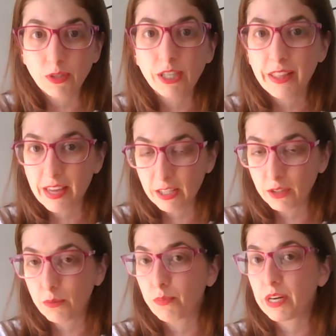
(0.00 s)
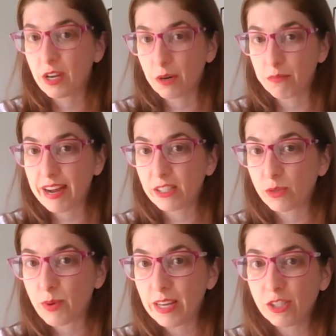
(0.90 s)
which I think is a pretty good price
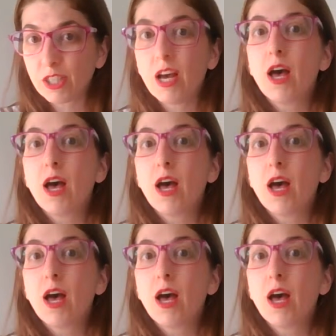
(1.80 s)
range.